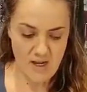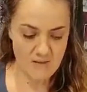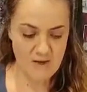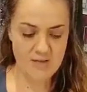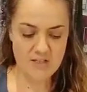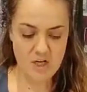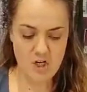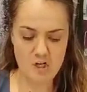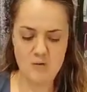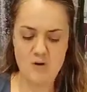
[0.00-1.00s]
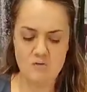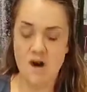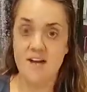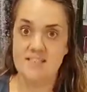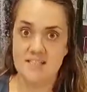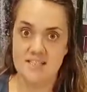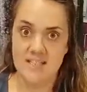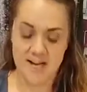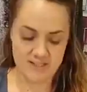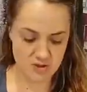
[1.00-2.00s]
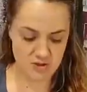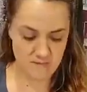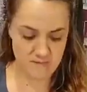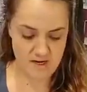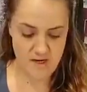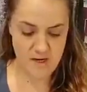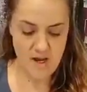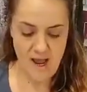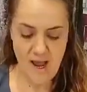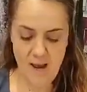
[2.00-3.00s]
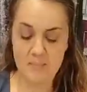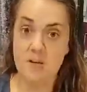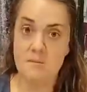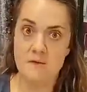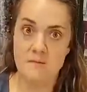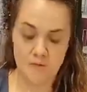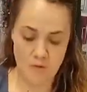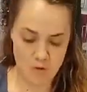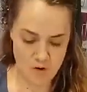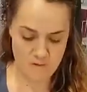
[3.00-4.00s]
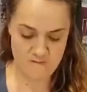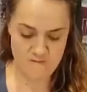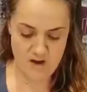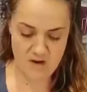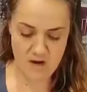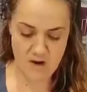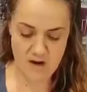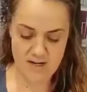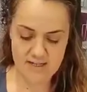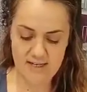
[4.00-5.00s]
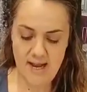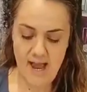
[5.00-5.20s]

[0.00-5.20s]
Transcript: There is a human rights catastrophe happening before your very eyes,